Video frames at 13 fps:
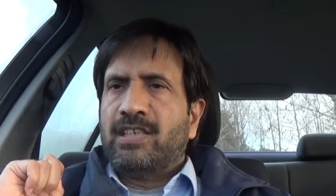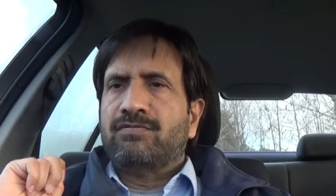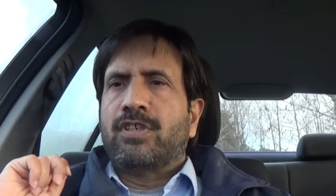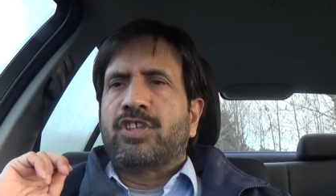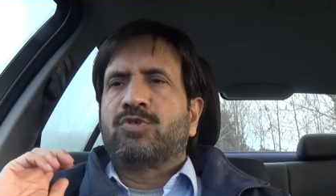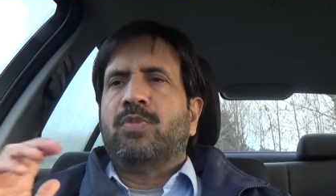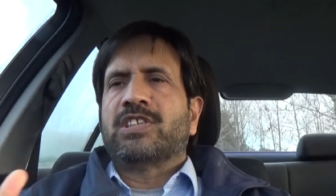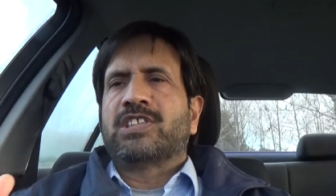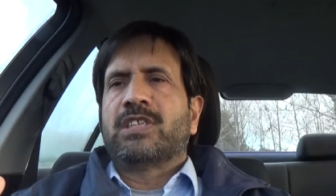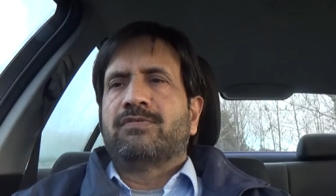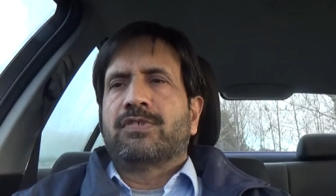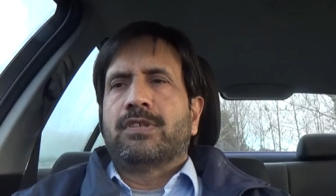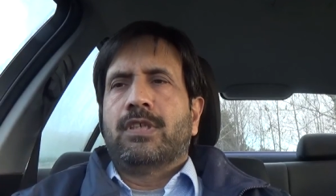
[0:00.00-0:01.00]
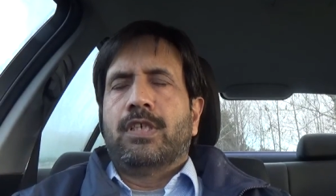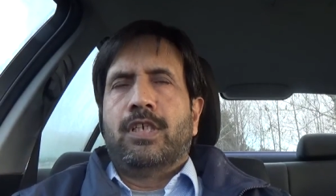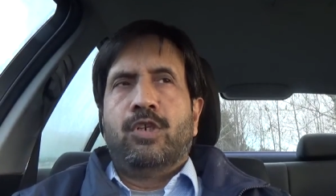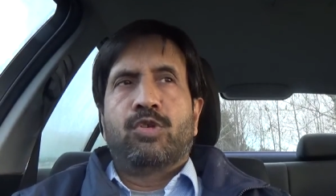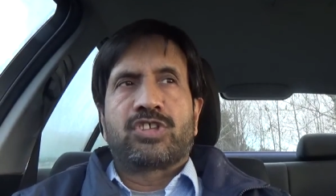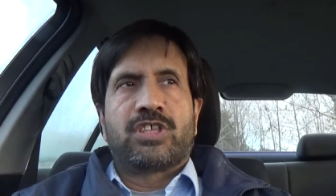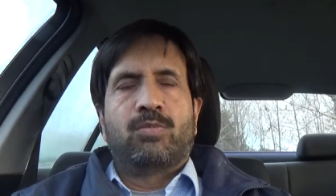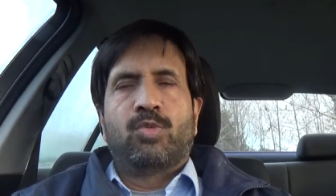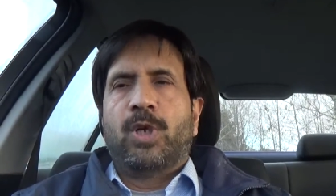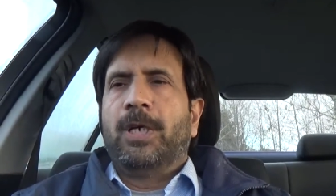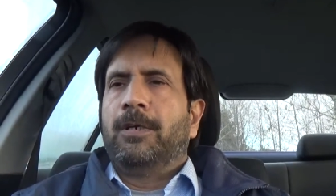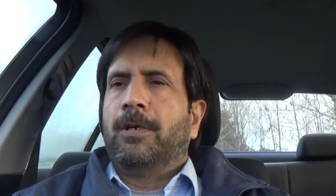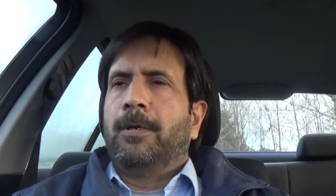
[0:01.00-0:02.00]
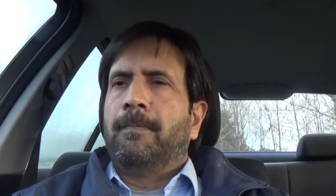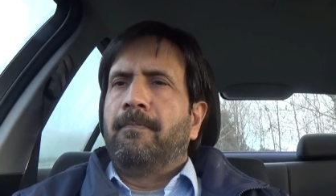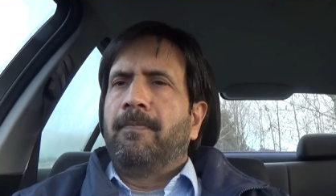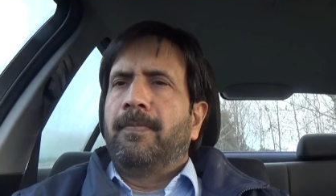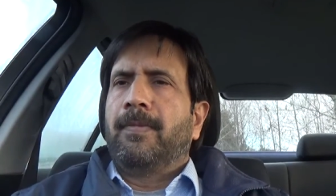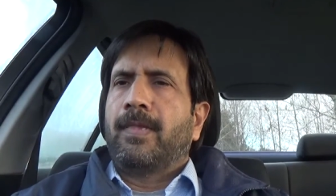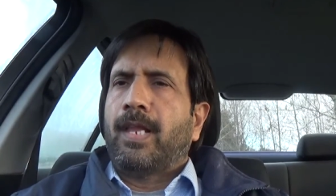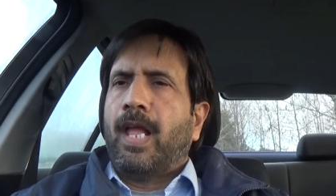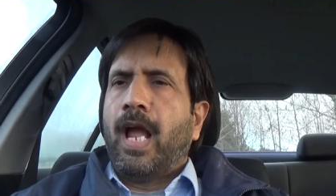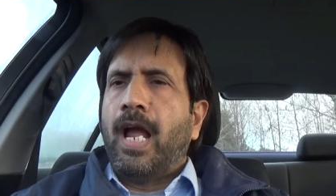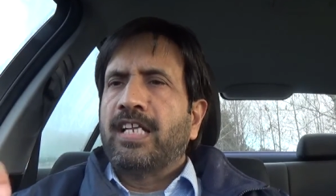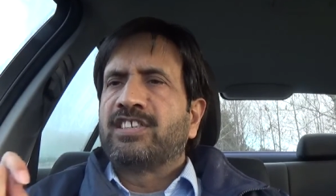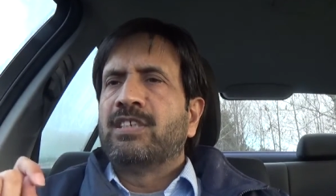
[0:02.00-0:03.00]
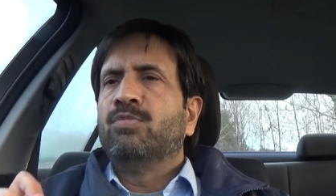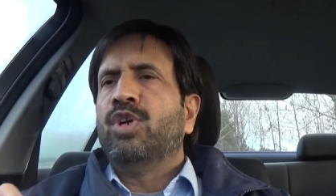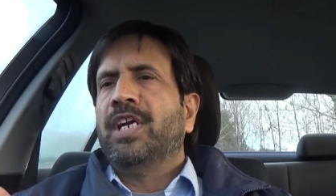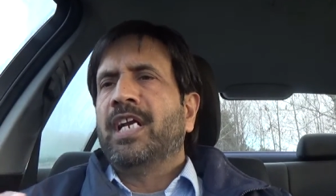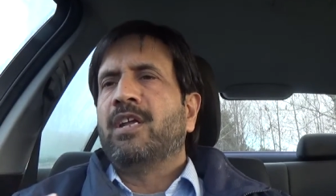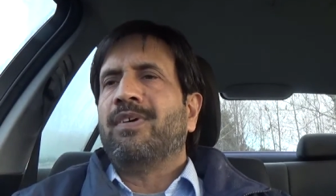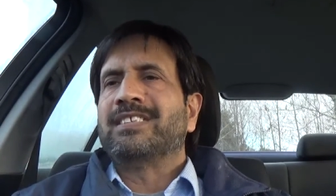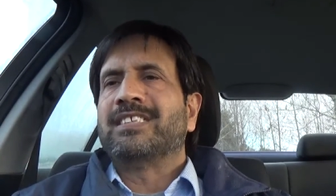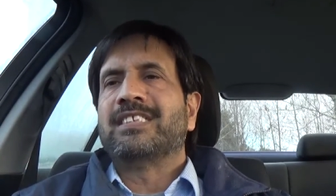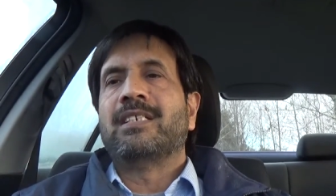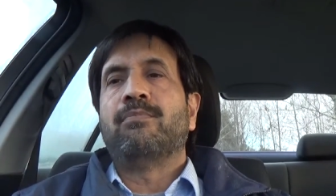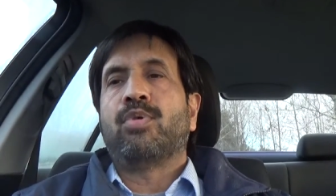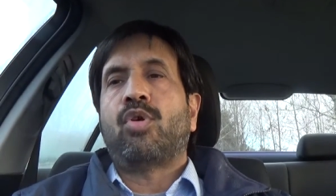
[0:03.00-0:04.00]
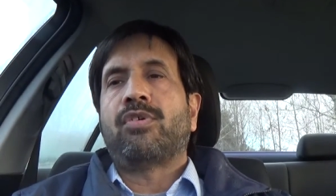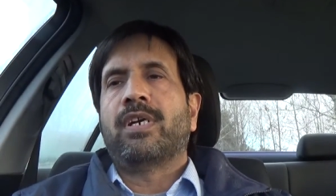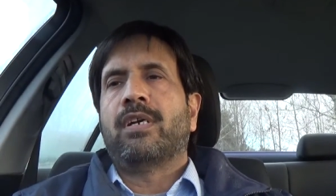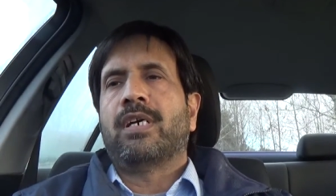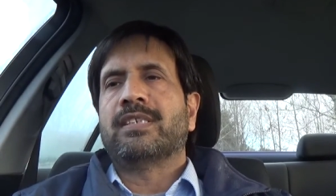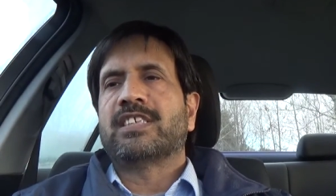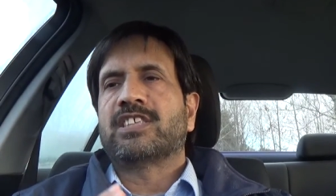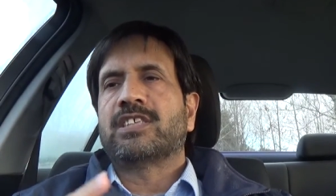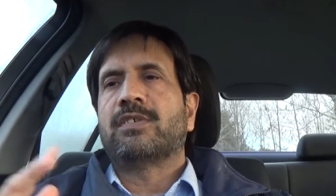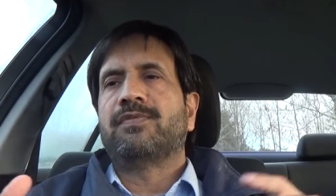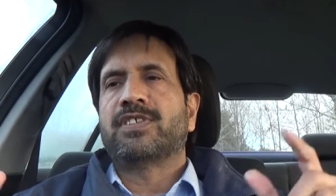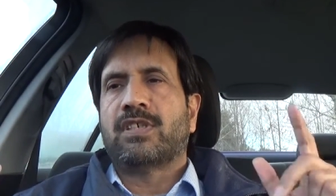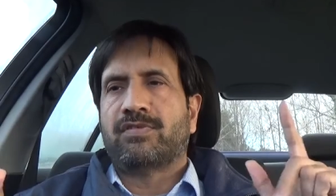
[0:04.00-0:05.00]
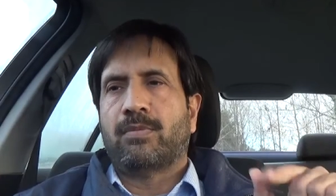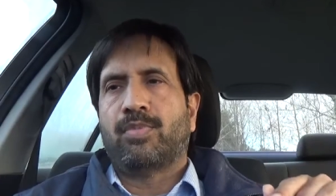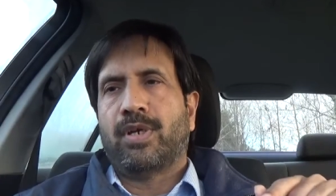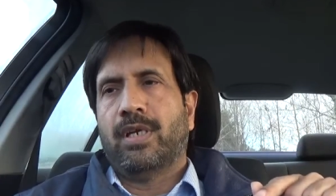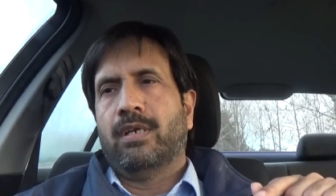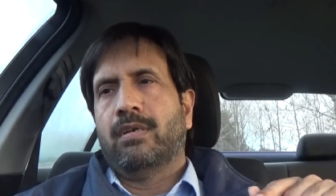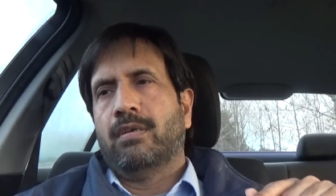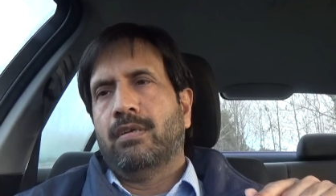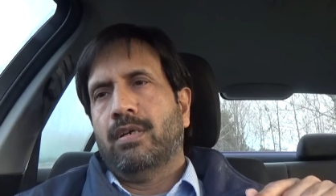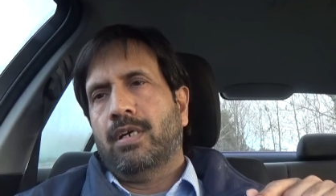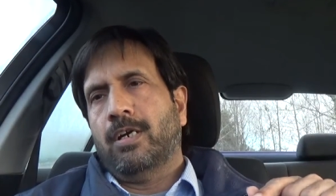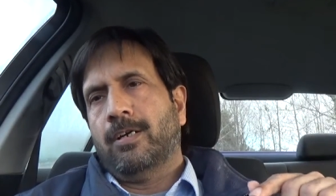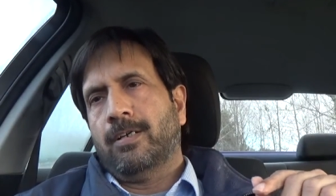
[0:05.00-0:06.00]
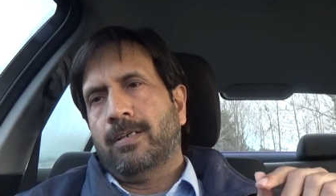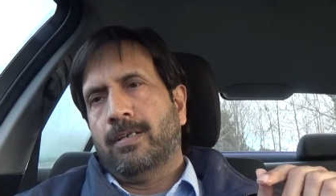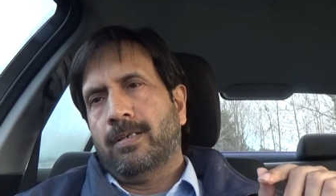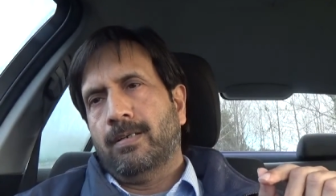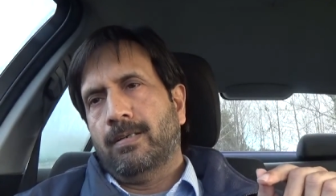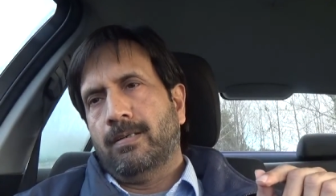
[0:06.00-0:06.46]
of the responsive uh, neurostimulator, a stimulating device is implanted on the surface of the brain or uh,